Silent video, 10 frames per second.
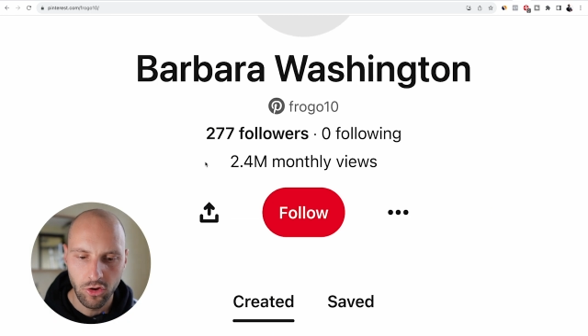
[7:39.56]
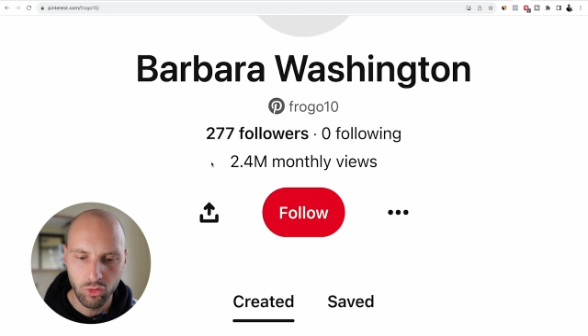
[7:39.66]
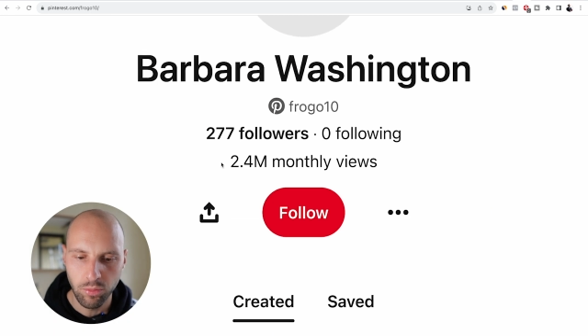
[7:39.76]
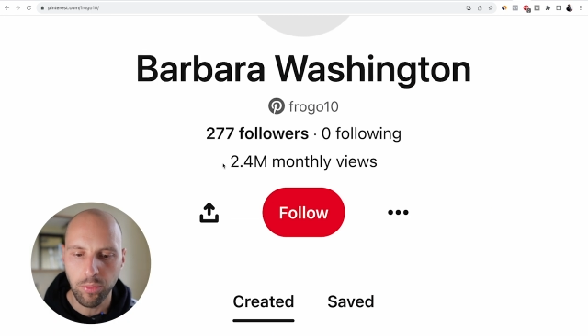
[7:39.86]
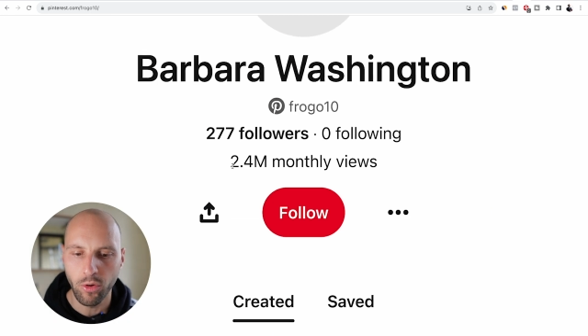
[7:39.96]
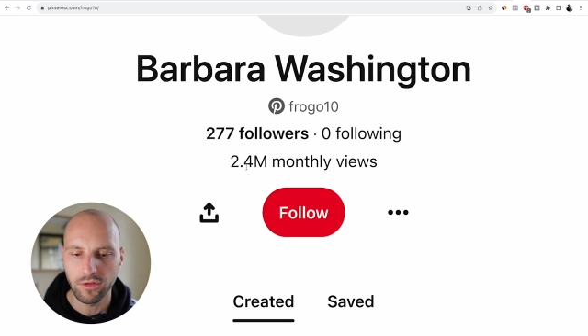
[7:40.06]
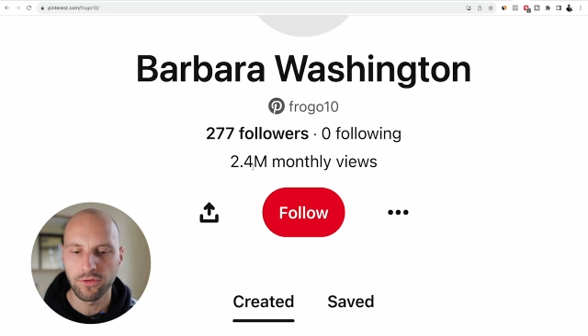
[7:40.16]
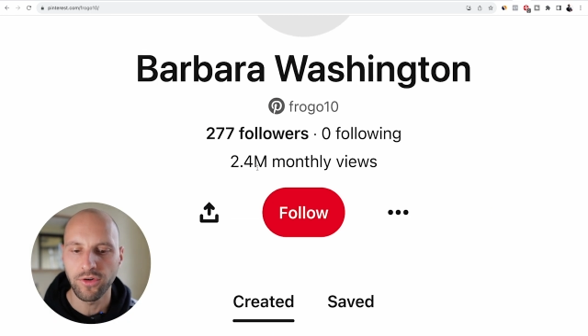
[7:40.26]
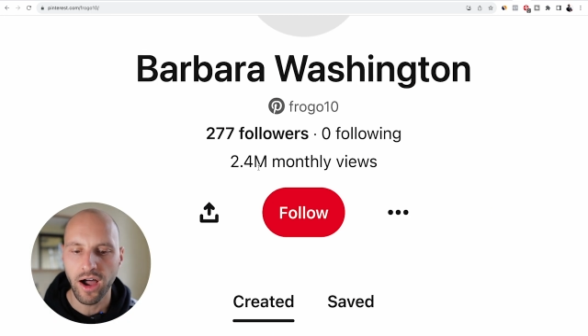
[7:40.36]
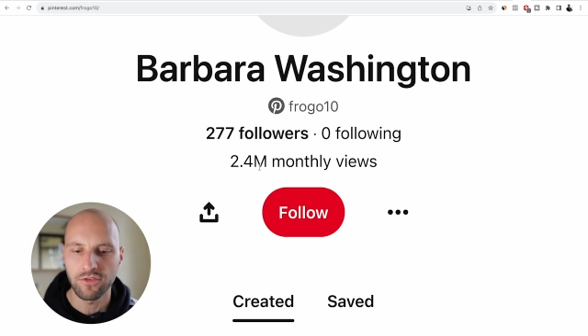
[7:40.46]

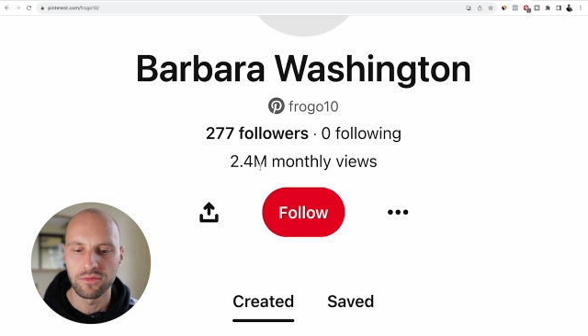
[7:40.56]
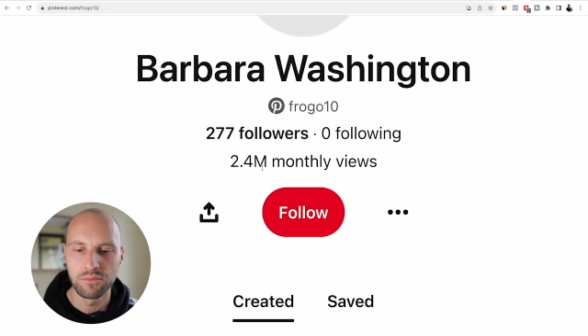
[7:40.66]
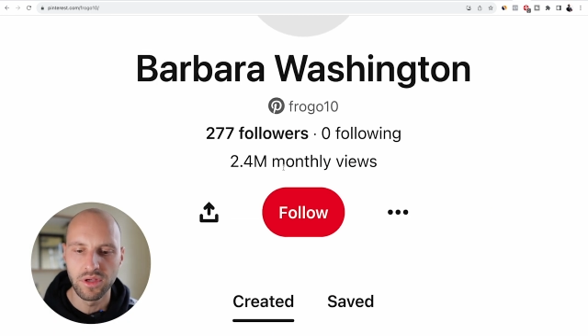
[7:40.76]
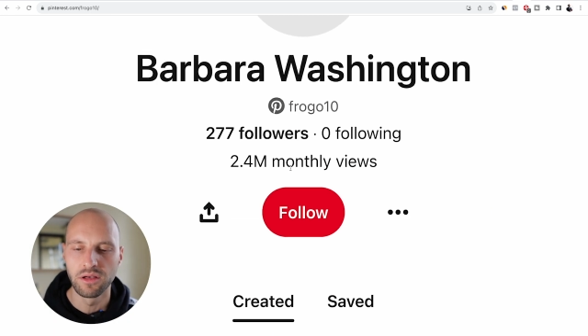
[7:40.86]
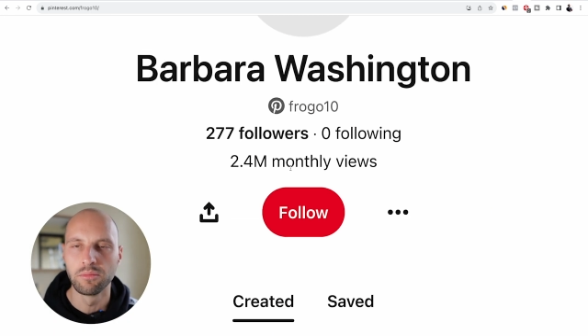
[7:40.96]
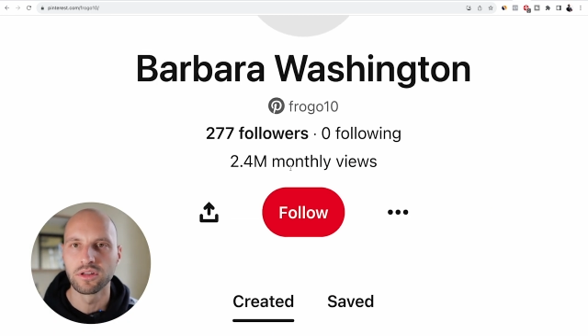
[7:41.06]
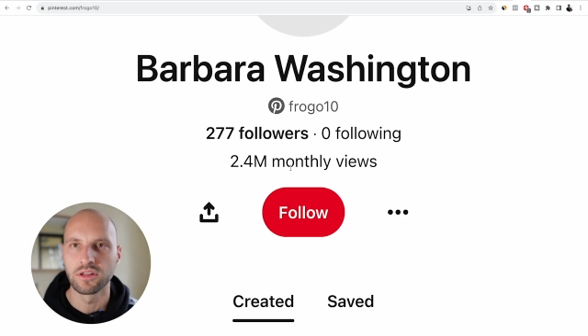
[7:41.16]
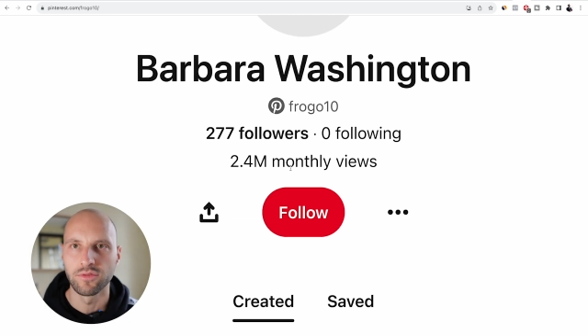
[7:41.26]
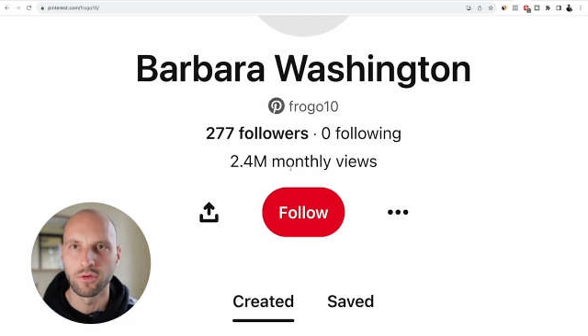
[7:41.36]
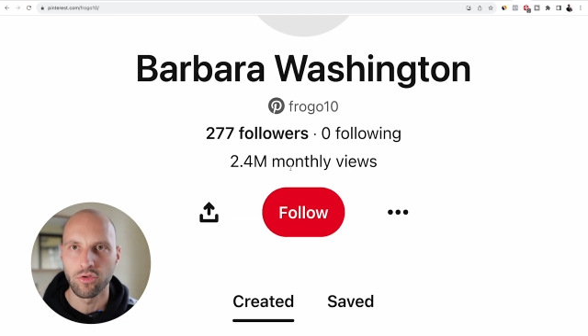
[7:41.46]
2.5 million monthly
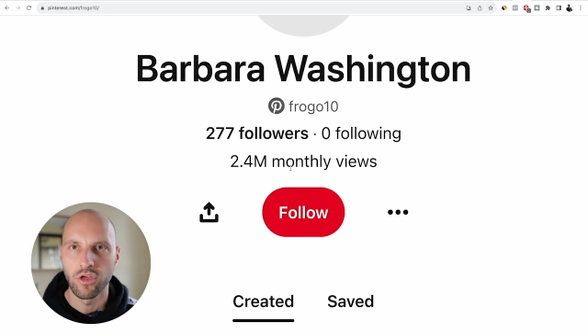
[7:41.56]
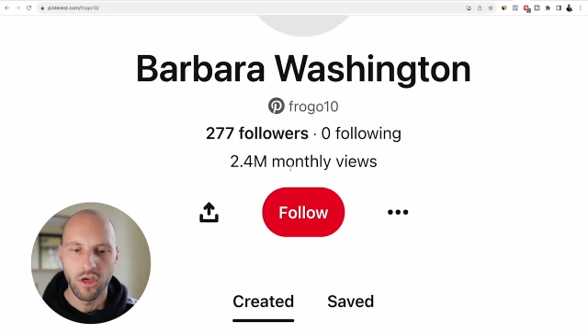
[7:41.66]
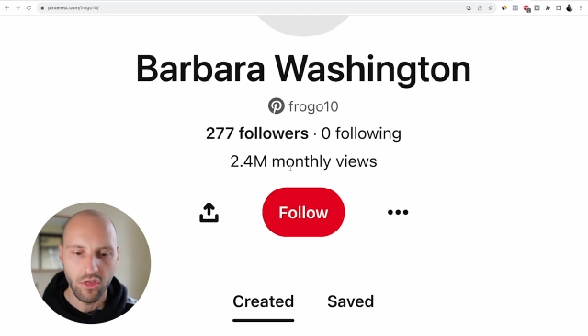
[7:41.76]
views,